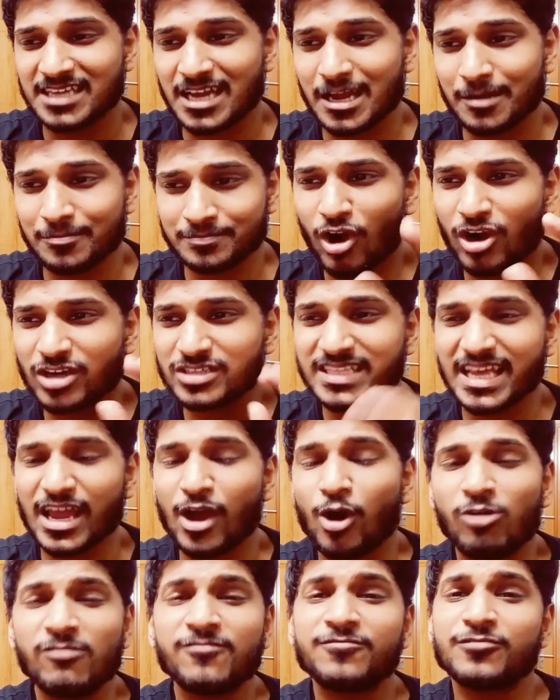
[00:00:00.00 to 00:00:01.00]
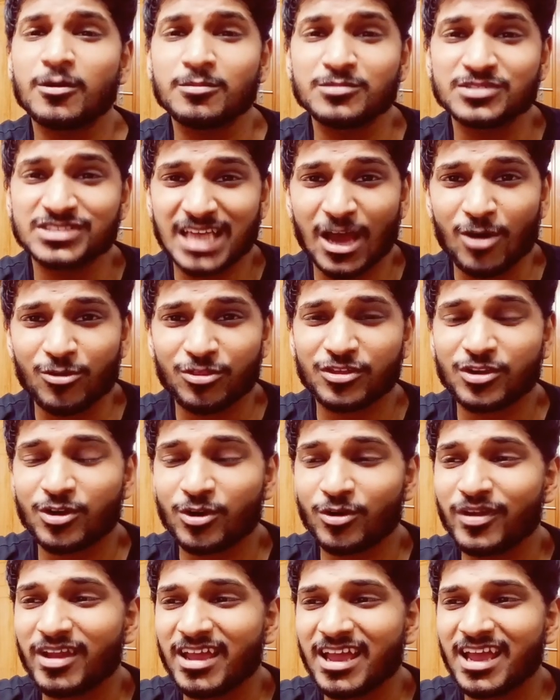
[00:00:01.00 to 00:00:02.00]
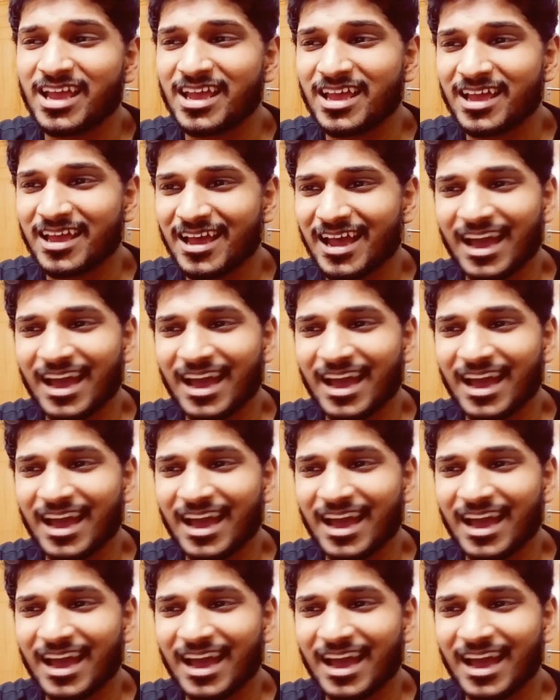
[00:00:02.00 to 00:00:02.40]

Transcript: are they all from South Korea?